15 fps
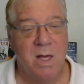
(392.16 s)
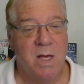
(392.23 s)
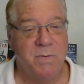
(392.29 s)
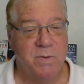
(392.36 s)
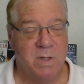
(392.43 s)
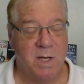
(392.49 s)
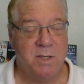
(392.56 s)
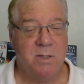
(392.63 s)
If
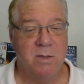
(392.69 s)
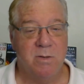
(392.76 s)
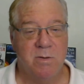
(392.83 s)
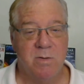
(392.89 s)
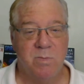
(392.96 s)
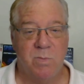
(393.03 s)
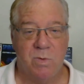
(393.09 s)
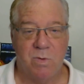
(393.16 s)
you'd like to
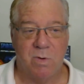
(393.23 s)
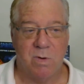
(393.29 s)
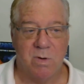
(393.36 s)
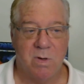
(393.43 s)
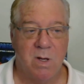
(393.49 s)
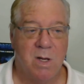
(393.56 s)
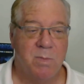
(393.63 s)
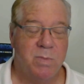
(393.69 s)
learn
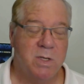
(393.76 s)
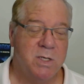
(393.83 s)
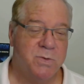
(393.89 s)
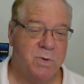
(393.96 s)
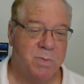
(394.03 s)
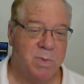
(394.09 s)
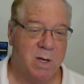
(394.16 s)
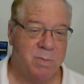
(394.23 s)
more, please
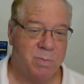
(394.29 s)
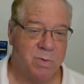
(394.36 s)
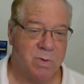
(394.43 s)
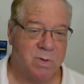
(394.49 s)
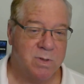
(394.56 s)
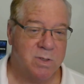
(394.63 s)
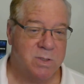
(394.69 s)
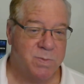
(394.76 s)
read my
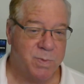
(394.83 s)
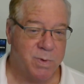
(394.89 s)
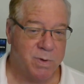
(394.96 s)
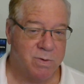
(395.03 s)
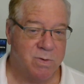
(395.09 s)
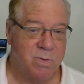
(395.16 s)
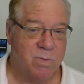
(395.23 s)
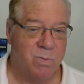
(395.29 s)
book, The
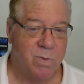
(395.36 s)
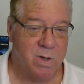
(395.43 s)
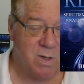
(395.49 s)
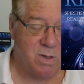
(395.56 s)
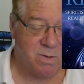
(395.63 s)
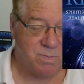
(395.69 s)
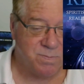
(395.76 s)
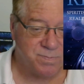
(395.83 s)
Spirit
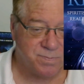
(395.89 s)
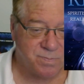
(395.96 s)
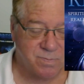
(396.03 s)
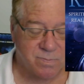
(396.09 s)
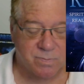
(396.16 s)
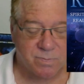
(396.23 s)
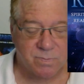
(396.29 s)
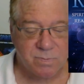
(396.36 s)
Realm.
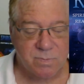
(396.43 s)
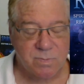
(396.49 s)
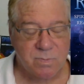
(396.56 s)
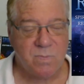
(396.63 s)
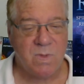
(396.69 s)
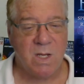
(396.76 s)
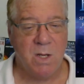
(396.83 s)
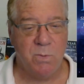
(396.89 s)

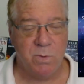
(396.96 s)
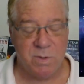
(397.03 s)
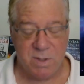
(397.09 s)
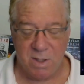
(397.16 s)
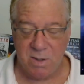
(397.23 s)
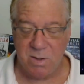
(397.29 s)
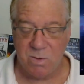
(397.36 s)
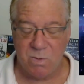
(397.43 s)
It will
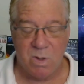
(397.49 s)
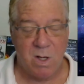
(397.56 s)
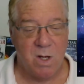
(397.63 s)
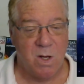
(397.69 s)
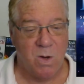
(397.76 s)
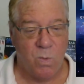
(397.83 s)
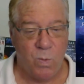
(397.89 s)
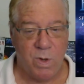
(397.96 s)
tell you
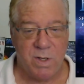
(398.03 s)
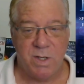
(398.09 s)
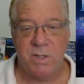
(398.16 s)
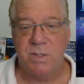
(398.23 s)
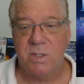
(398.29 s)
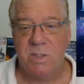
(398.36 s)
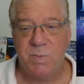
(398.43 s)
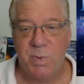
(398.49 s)
what
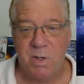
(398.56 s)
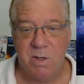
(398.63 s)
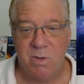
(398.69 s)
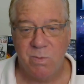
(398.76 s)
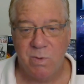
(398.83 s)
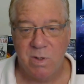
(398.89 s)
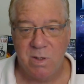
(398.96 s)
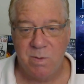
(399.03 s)
is the
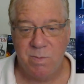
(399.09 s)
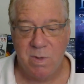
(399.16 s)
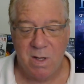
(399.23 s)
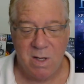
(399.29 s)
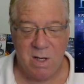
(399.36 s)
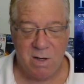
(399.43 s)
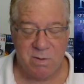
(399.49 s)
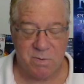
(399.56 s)
spirit realm,
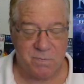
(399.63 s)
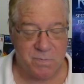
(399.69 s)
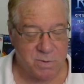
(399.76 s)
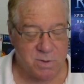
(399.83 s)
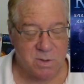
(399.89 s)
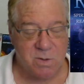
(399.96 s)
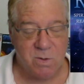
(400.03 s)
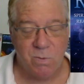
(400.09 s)
how the
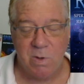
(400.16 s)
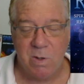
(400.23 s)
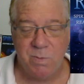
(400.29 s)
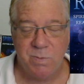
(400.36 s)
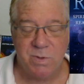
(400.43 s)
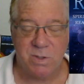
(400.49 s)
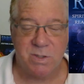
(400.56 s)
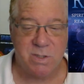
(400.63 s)
physical realm
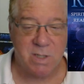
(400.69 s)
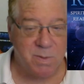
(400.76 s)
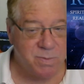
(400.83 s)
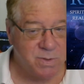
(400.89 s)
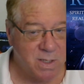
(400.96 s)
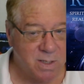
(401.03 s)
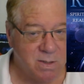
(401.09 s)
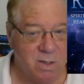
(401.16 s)
is a
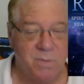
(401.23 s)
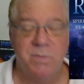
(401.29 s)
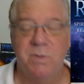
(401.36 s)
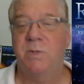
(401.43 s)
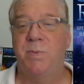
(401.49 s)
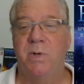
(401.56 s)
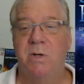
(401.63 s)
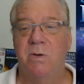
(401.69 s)
subset of the
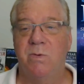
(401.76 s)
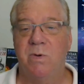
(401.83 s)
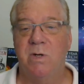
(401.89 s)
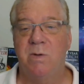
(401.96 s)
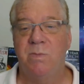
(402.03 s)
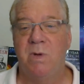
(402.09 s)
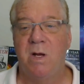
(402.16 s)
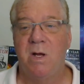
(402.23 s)
spirit
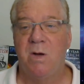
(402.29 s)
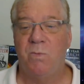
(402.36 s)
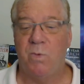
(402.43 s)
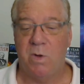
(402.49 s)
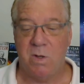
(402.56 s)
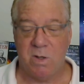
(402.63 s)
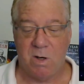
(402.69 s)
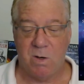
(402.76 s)
realm,
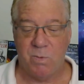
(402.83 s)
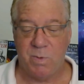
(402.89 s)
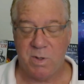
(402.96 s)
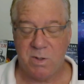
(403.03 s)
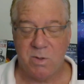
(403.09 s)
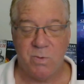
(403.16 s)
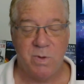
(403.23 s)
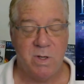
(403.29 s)
what are we
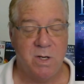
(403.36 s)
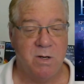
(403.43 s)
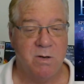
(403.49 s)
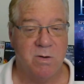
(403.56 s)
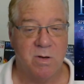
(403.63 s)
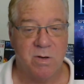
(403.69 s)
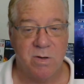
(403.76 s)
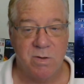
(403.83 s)
doing here
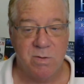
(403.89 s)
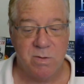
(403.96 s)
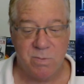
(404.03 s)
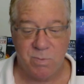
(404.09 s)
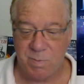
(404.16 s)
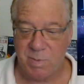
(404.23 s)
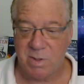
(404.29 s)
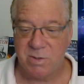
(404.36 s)
on Earth?
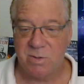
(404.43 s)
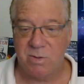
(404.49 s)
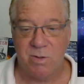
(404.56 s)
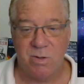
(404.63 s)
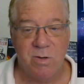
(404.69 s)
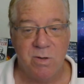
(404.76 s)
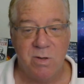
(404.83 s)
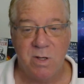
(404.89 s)
We must
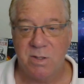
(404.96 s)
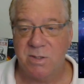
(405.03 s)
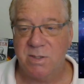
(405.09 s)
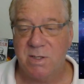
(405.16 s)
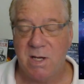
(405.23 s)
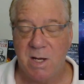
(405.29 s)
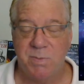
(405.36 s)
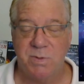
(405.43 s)
learn on this
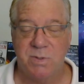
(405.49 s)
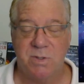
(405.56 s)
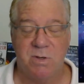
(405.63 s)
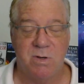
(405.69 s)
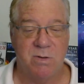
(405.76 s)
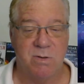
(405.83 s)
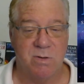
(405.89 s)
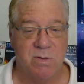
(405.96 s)
campus
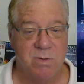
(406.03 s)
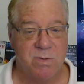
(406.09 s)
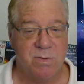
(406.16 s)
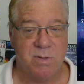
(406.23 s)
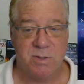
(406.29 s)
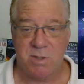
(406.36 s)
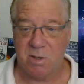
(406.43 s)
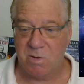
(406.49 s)
called Earth.
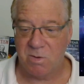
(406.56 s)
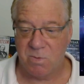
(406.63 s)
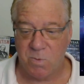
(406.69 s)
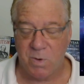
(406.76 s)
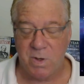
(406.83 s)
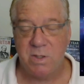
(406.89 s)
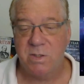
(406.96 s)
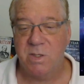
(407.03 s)
It's our
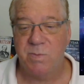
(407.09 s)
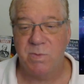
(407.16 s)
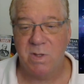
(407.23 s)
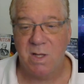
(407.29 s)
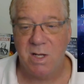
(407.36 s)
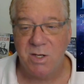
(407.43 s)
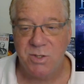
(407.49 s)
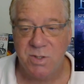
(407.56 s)
great
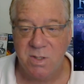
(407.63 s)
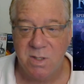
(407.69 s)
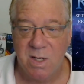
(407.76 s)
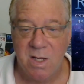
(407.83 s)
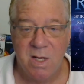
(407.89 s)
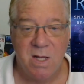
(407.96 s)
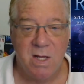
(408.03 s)
simulation.